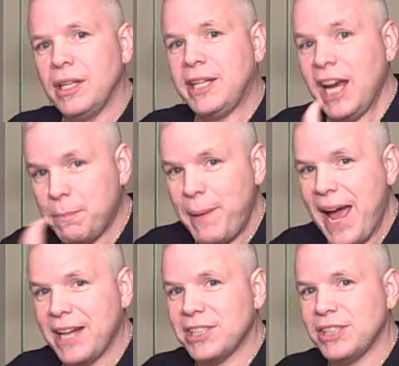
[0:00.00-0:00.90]

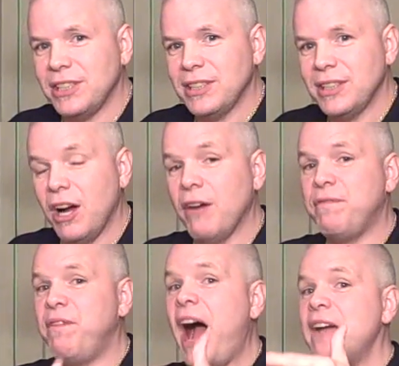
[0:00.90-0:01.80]
kickbacks
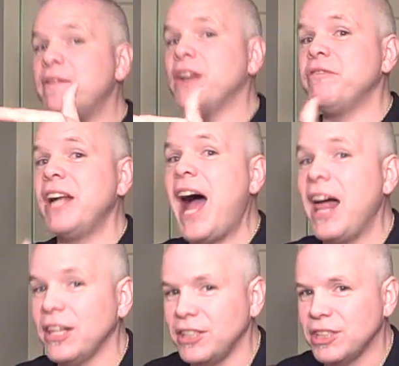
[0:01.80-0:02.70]
of
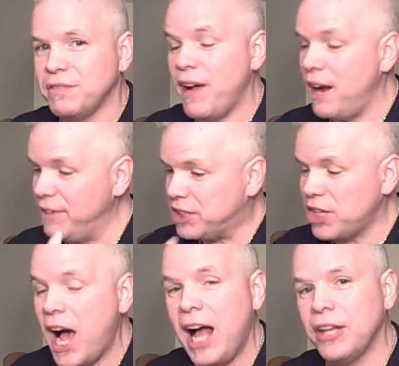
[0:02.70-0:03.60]
$500 for every
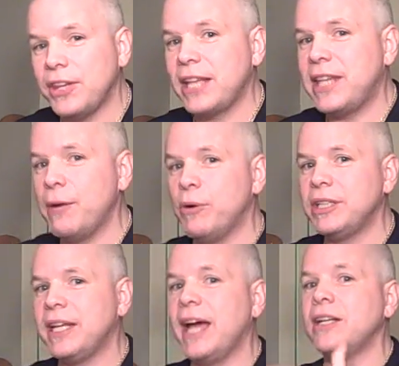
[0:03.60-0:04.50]
child that they
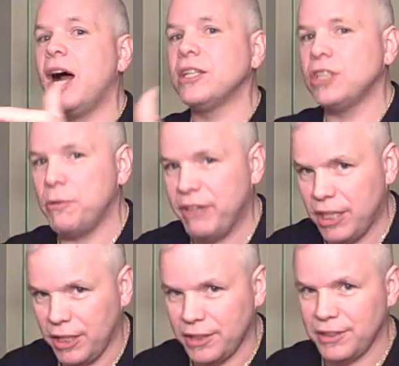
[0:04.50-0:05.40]
would get onto
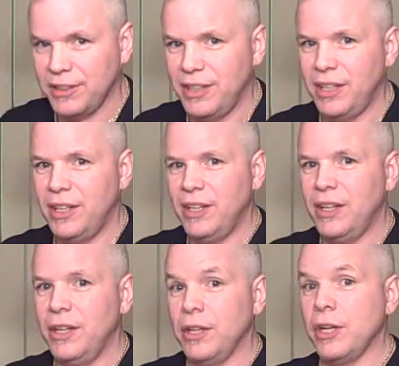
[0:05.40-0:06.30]
Ritalin.
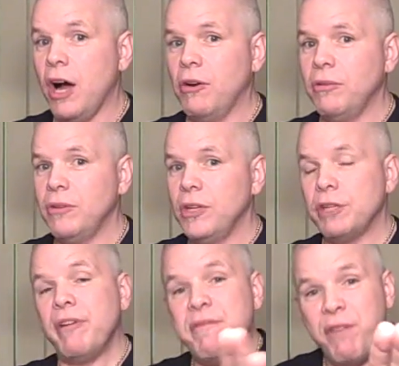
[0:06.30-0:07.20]
You know,
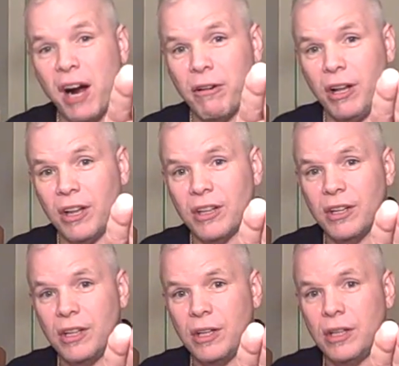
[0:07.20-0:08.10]
the referral.
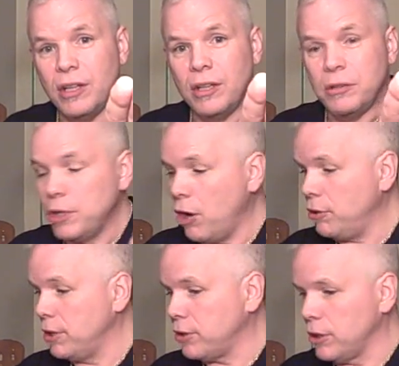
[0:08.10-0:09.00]
You know,
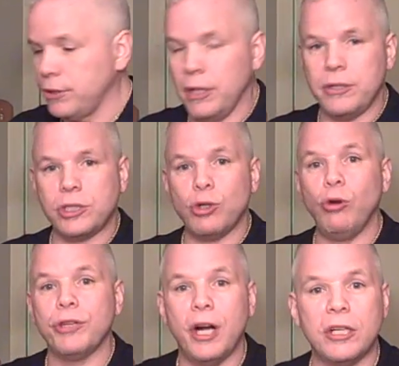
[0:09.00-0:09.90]
the
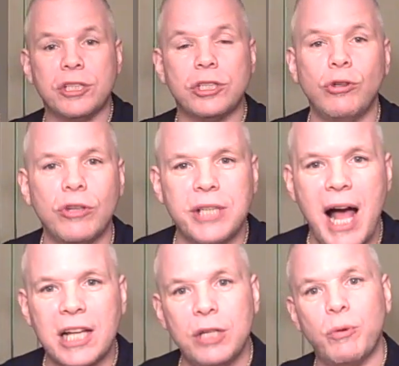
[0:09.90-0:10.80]
school nurse, the school
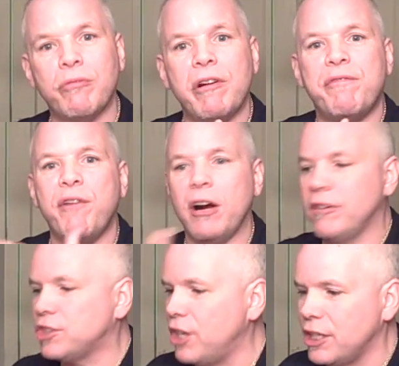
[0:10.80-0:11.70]
doctor would refer
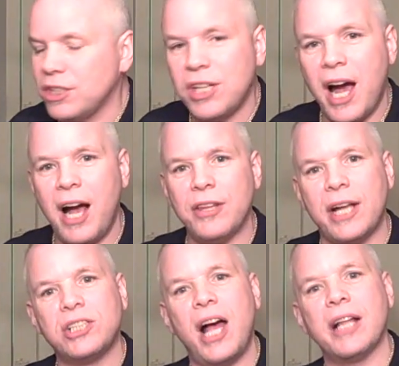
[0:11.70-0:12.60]
a certain child.
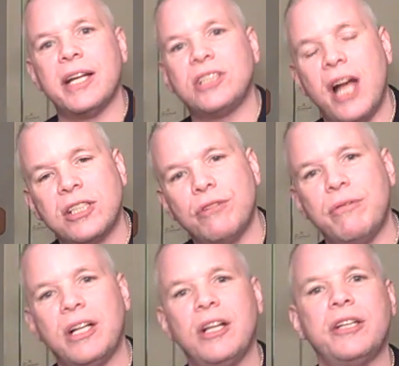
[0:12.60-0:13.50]
That child gets onto
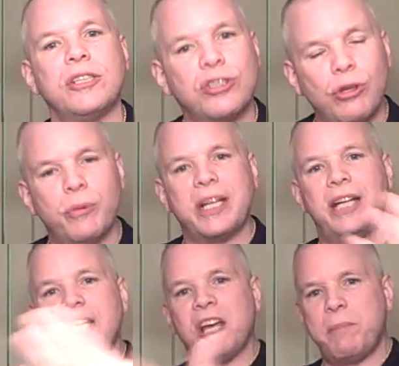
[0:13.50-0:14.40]
Ritalin, the school would
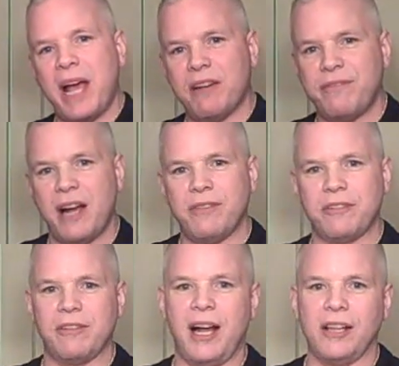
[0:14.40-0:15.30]
get a kickback of
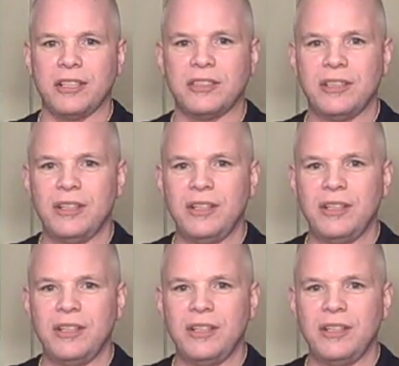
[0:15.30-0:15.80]
$500.